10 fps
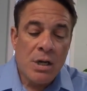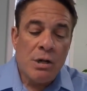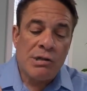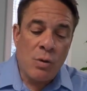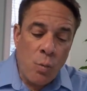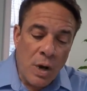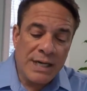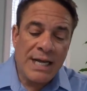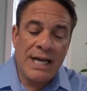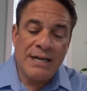So
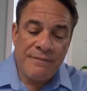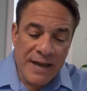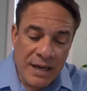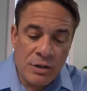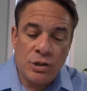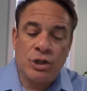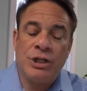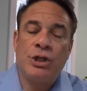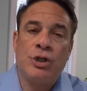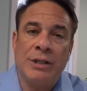what kind of
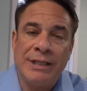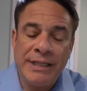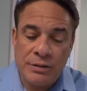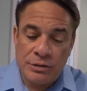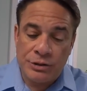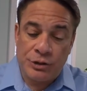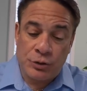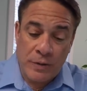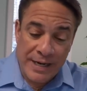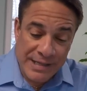energy should leaders
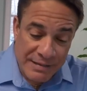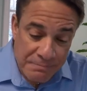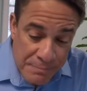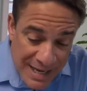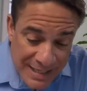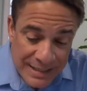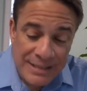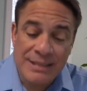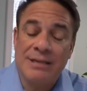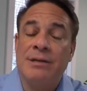
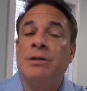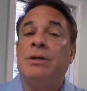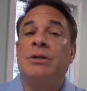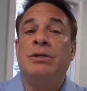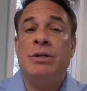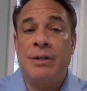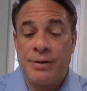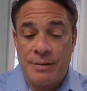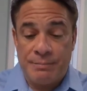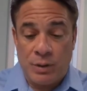transmit to
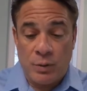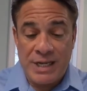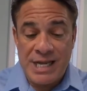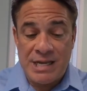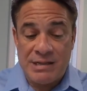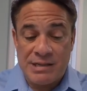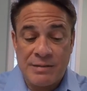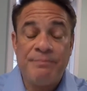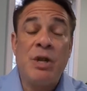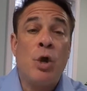their employees?
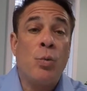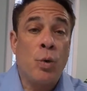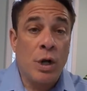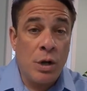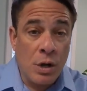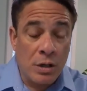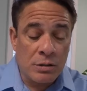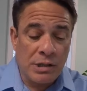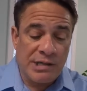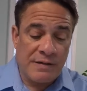
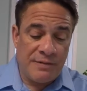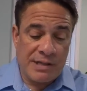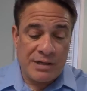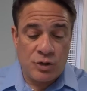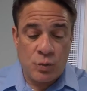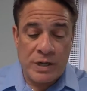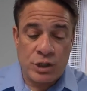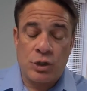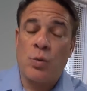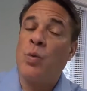Regardless of the
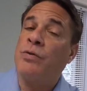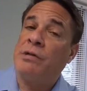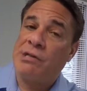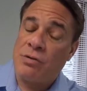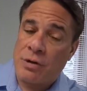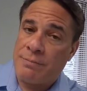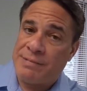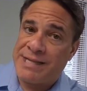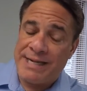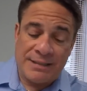situation or the
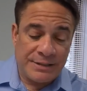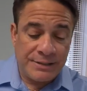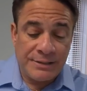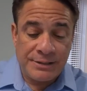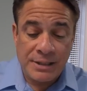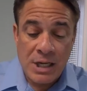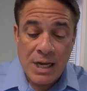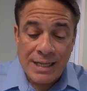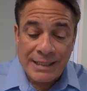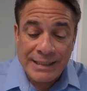circumstances,
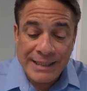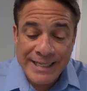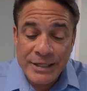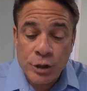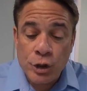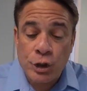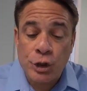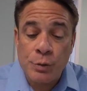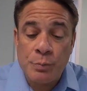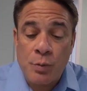leaders
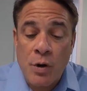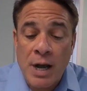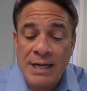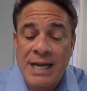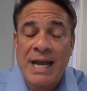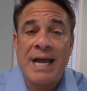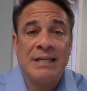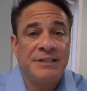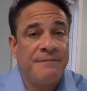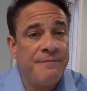should
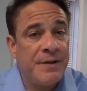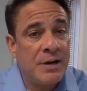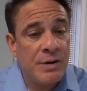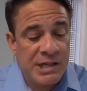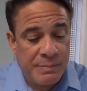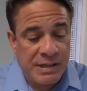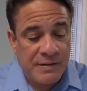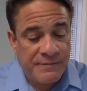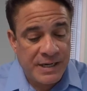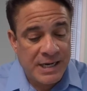broadcast very
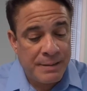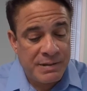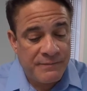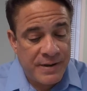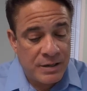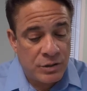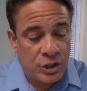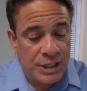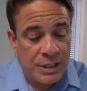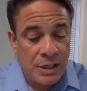specific types of
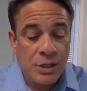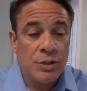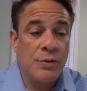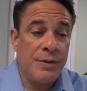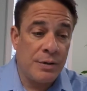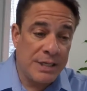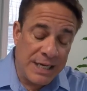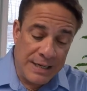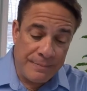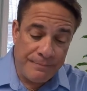energy to their
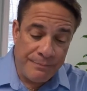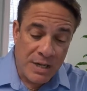team.